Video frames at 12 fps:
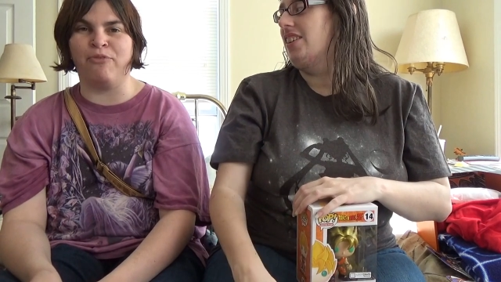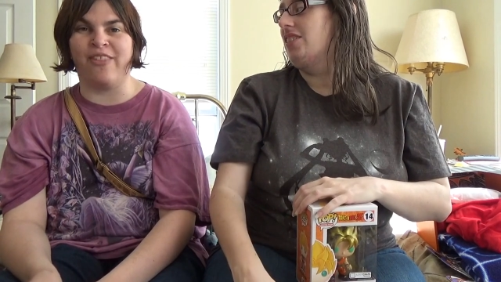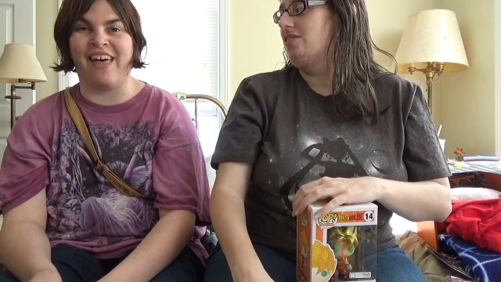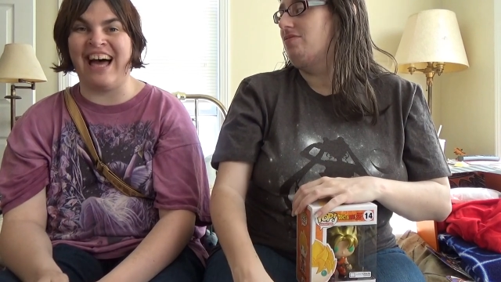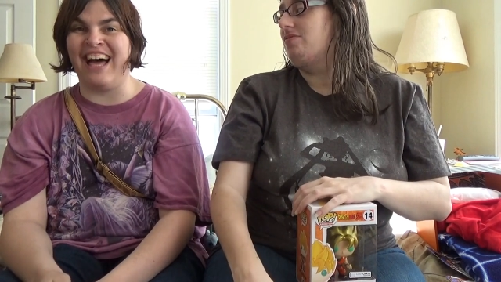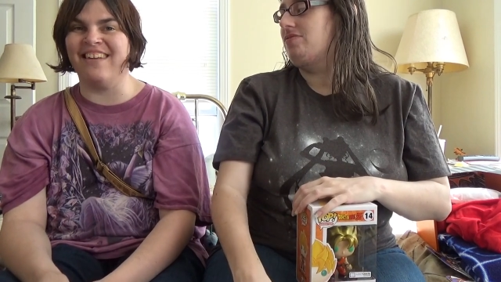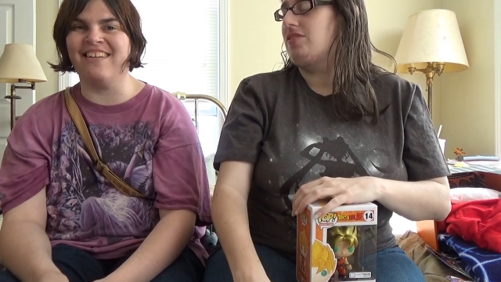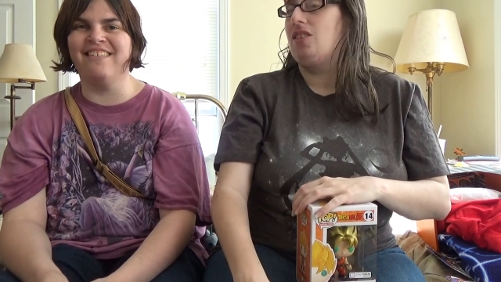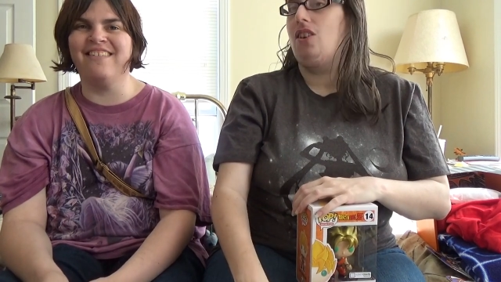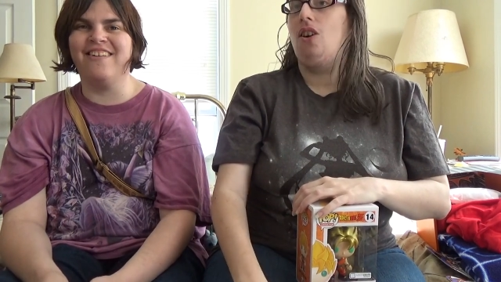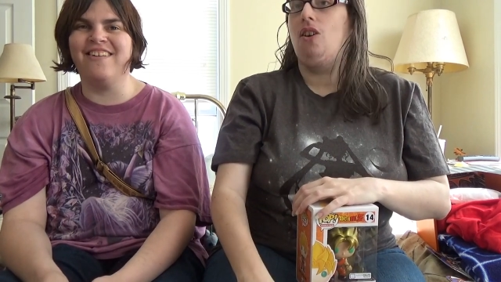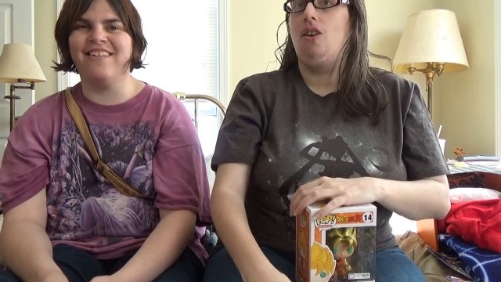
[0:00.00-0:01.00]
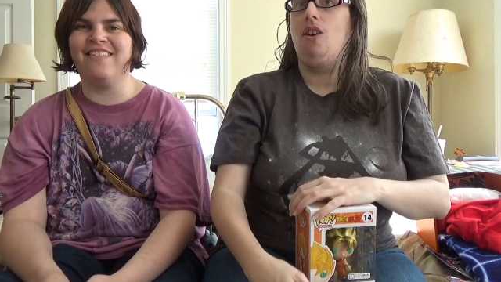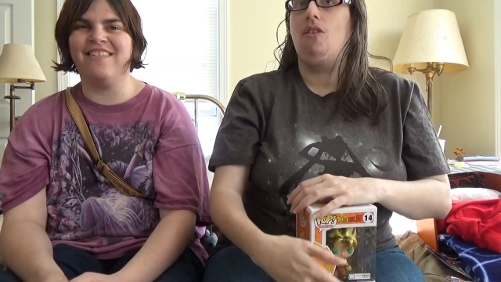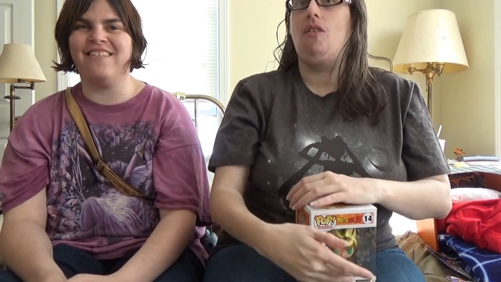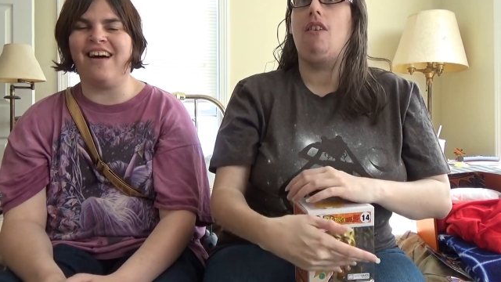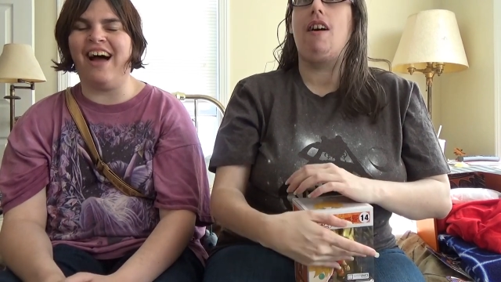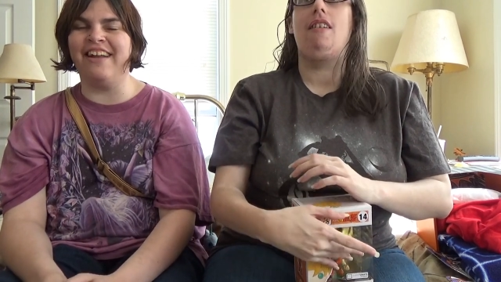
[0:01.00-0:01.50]
Speaker 1: for that.
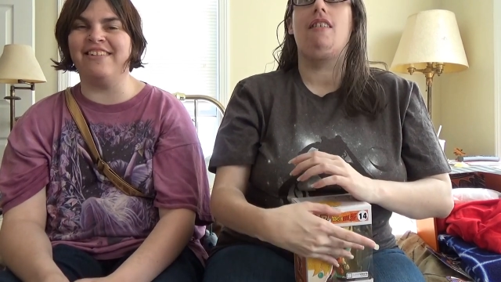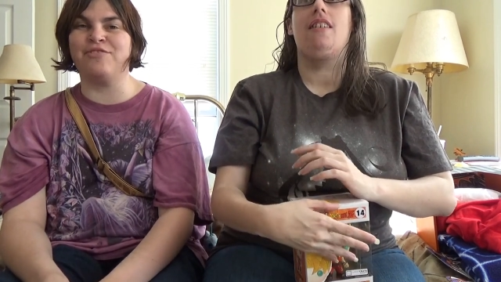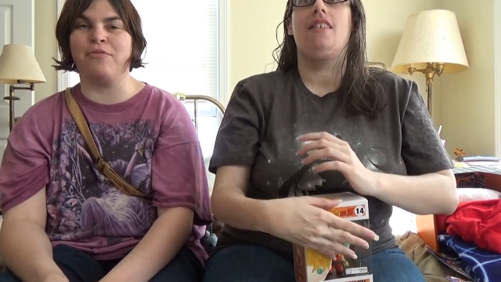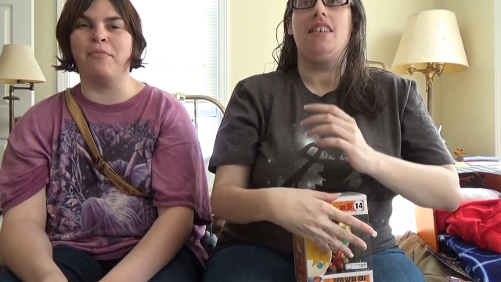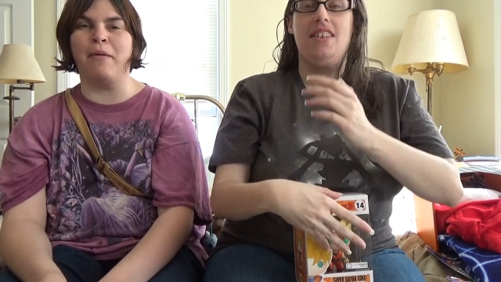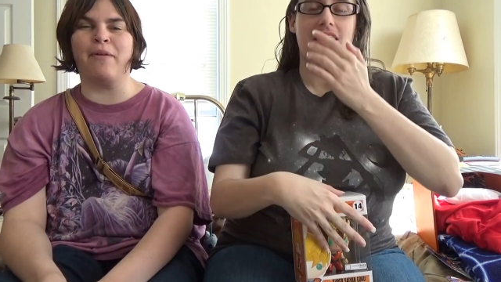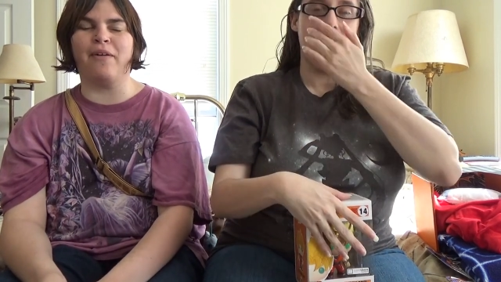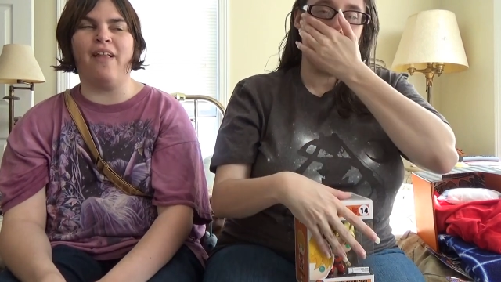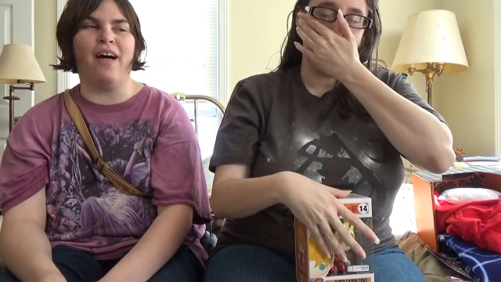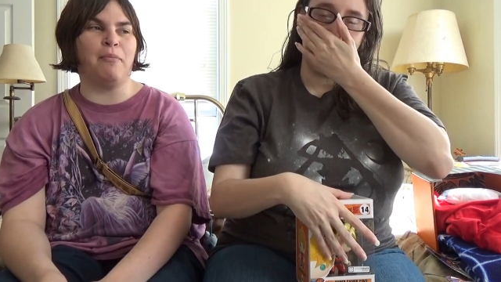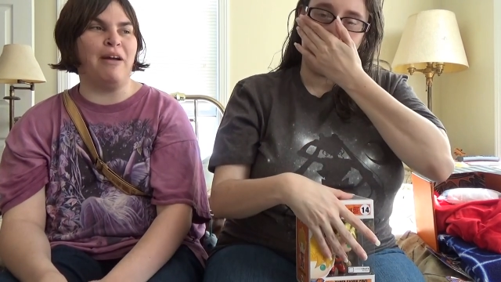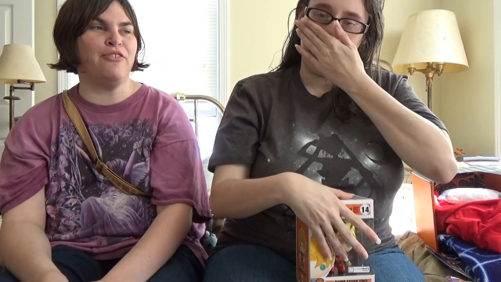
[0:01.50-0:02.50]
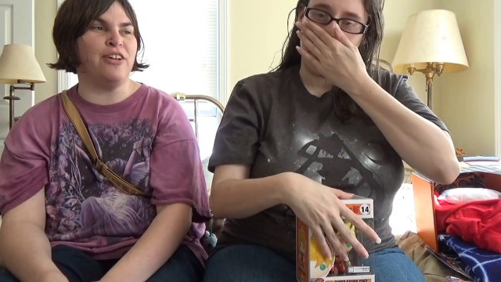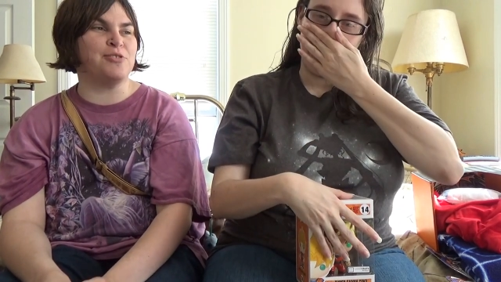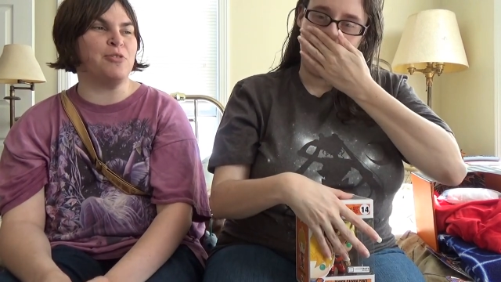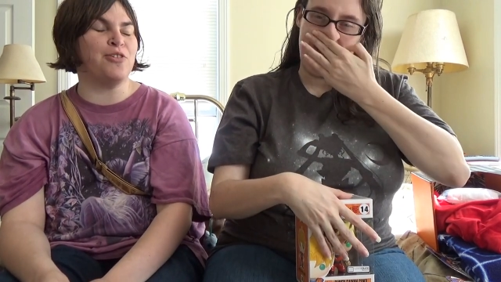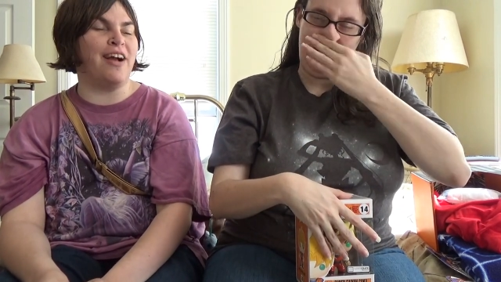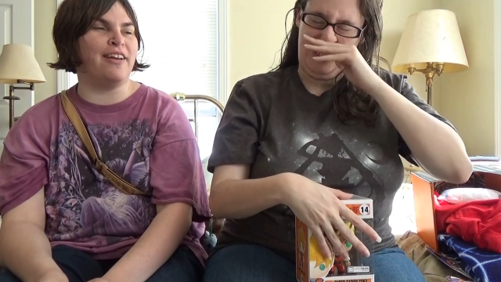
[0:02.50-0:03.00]
Well, I just remember a lot of my
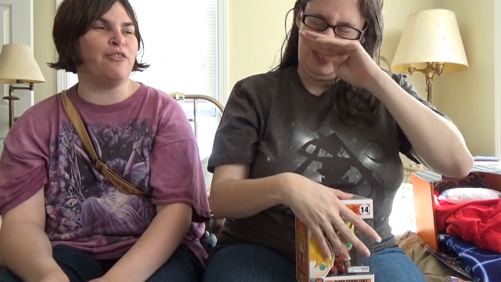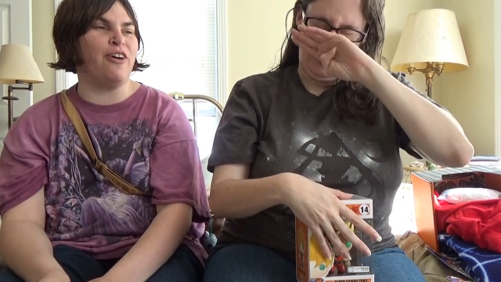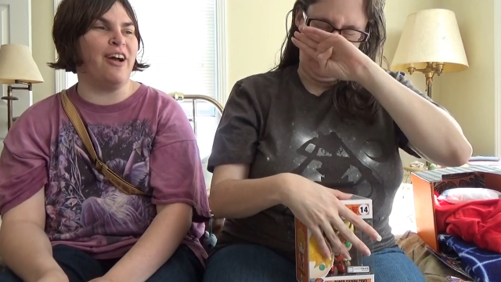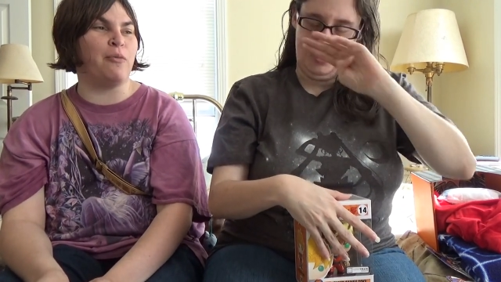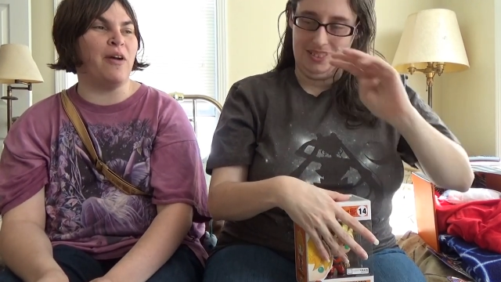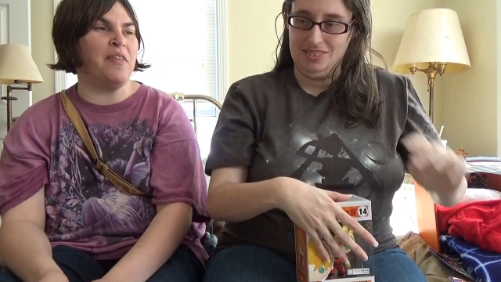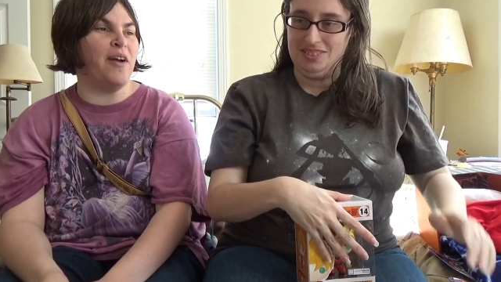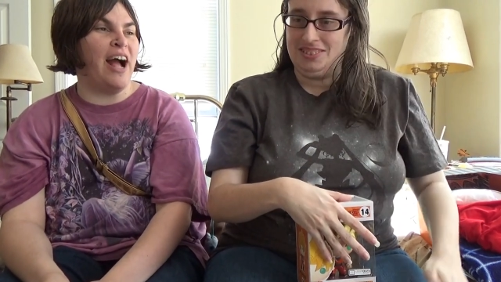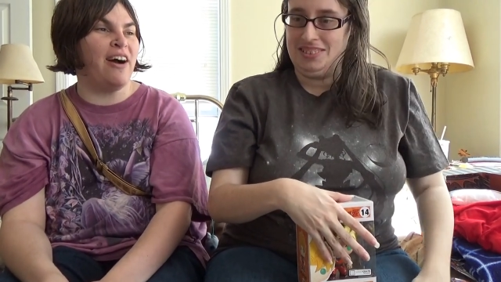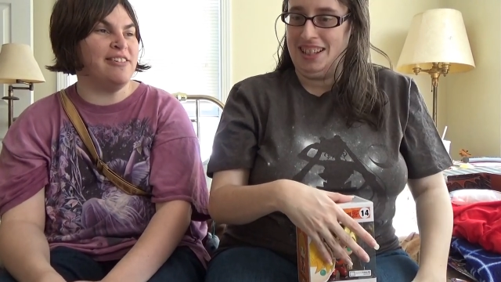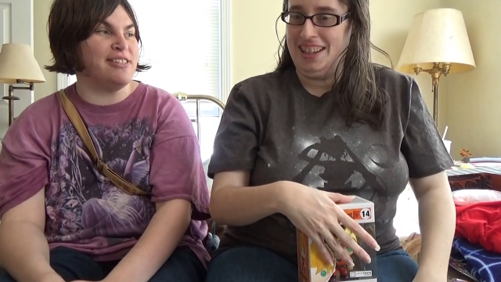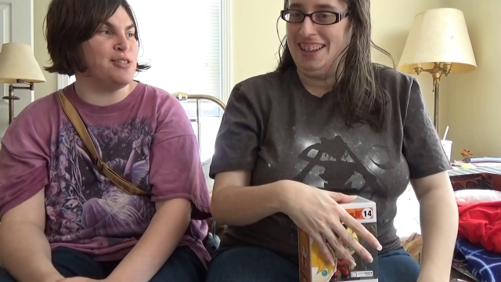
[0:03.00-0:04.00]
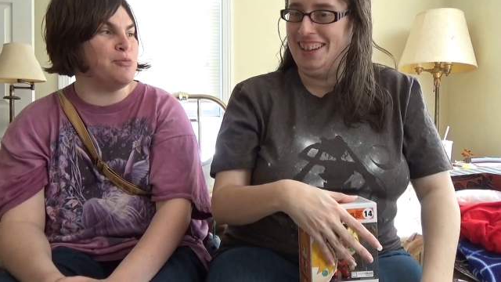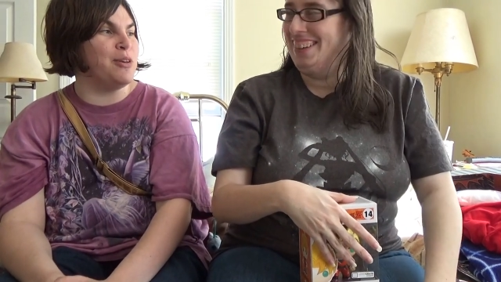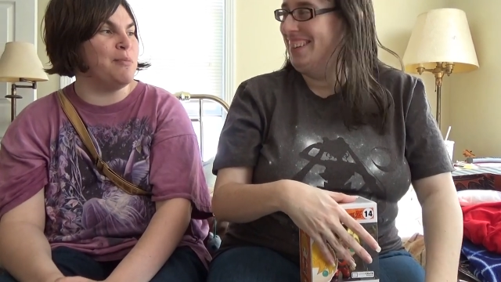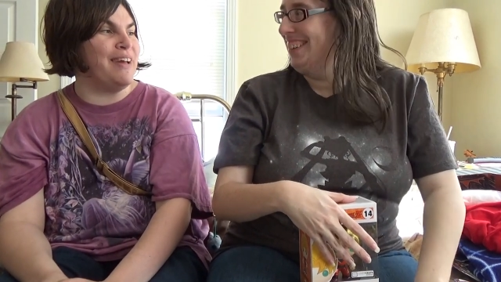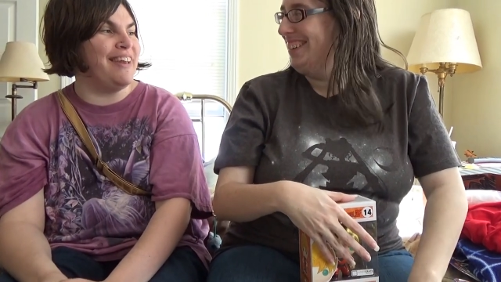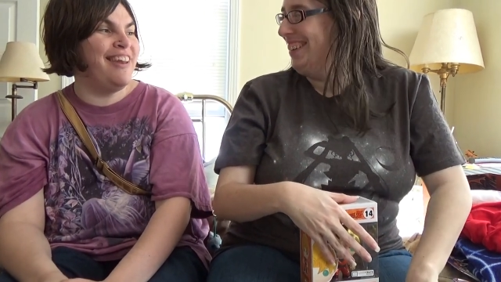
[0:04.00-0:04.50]
friends were trying to find where their houses
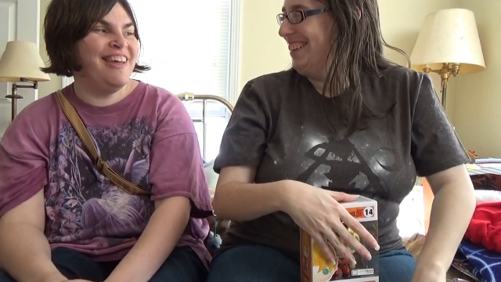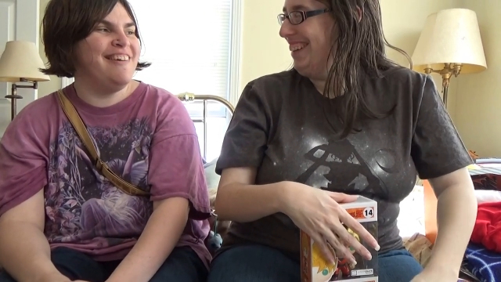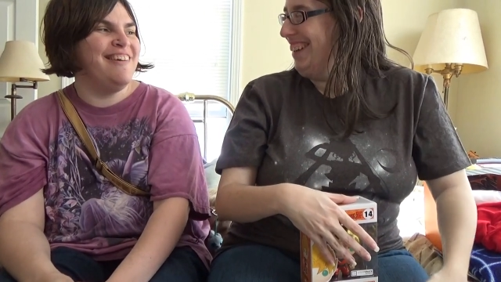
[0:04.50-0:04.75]
would have been.